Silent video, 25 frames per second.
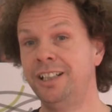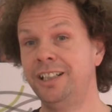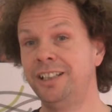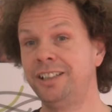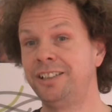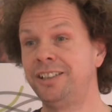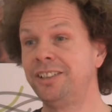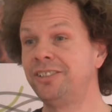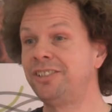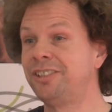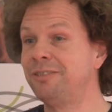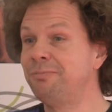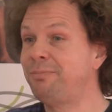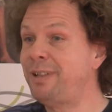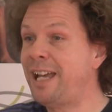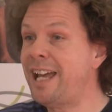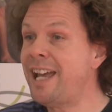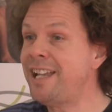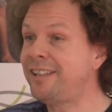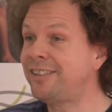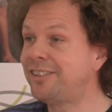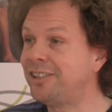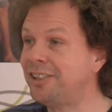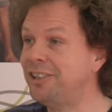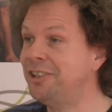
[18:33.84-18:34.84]
Because
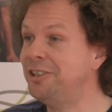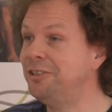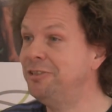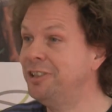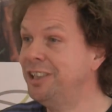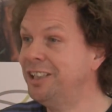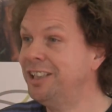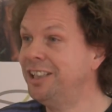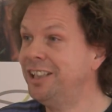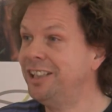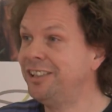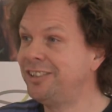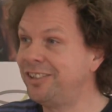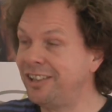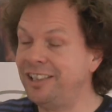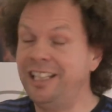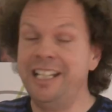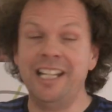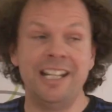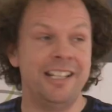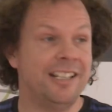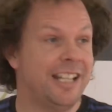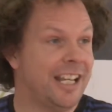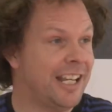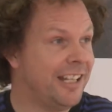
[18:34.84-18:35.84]
compared to,
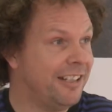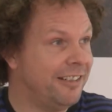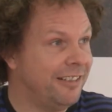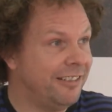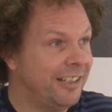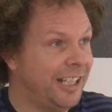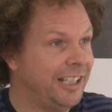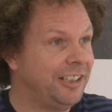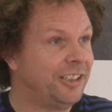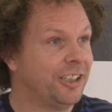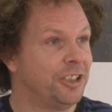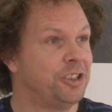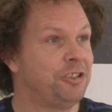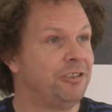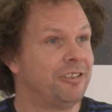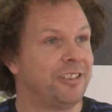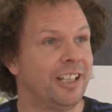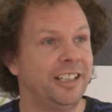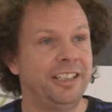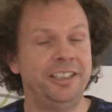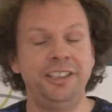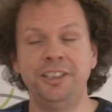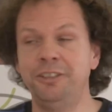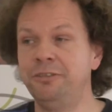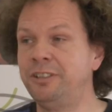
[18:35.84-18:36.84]
certainly in countries
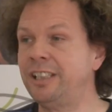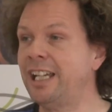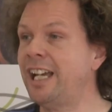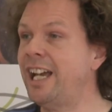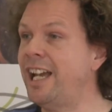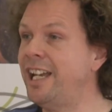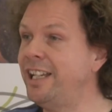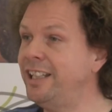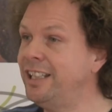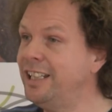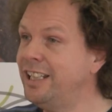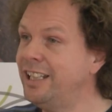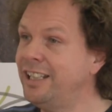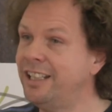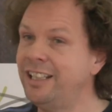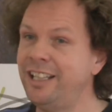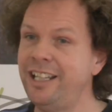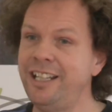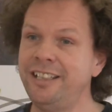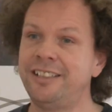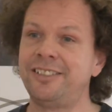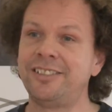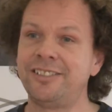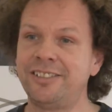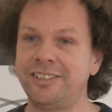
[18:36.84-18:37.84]
like the UK,
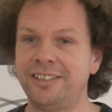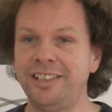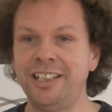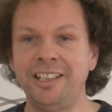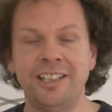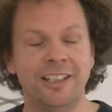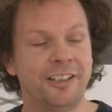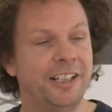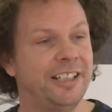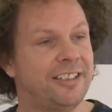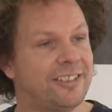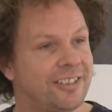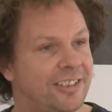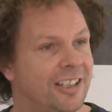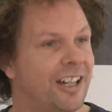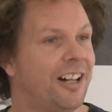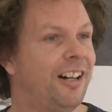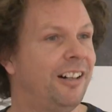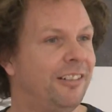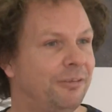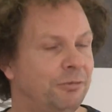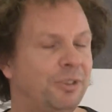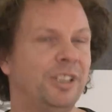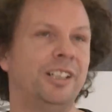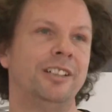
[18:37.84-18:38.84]
it's
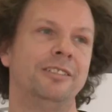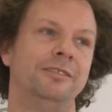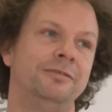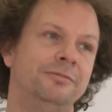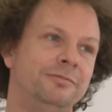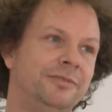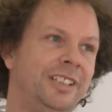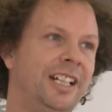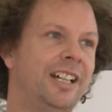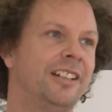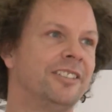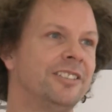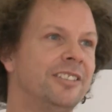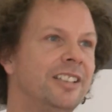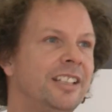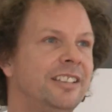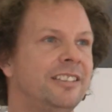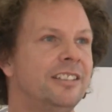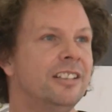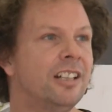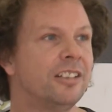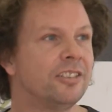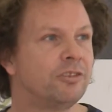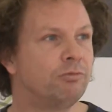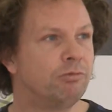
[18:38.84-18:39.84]
not, it's
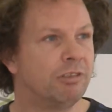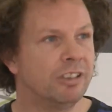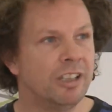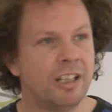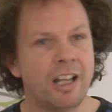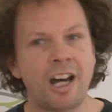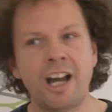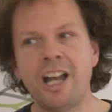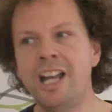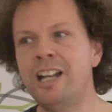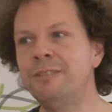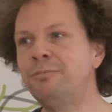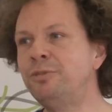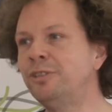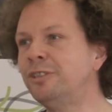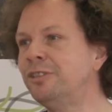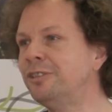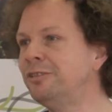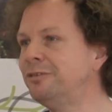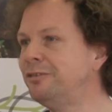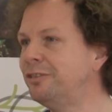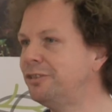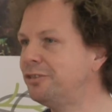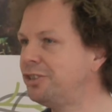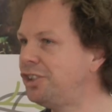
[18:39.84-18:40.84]
not as
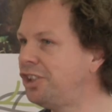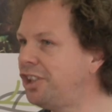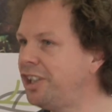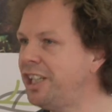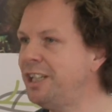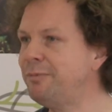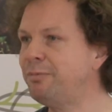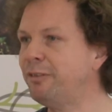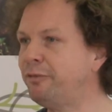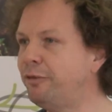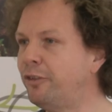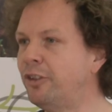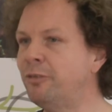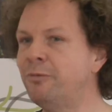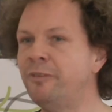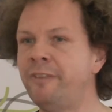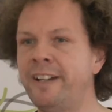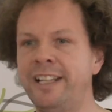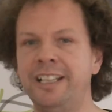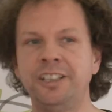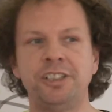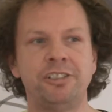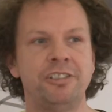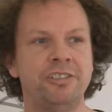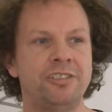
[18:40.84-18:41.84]
reliable or cheap a form of
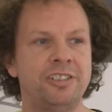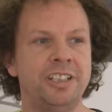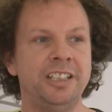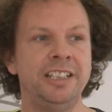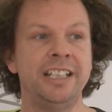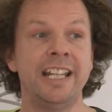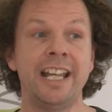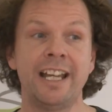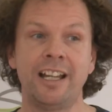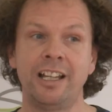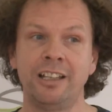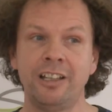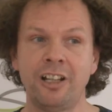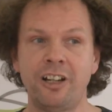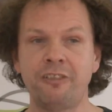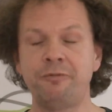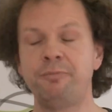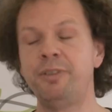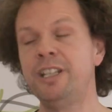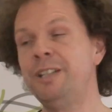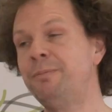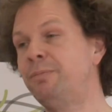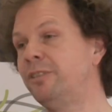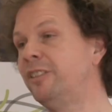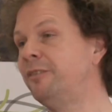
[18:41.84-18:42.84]
electricity. Yet a lot of
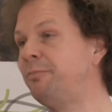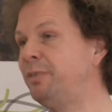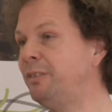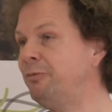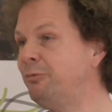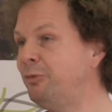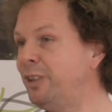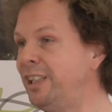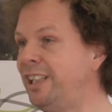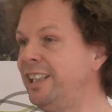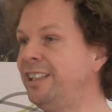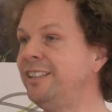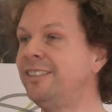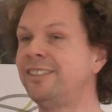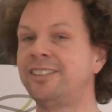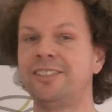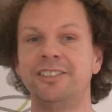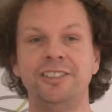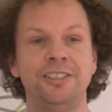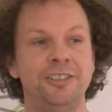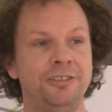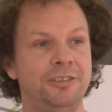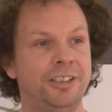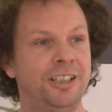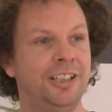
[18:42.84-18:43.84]
people have been willing
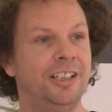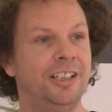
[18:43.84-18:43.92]
to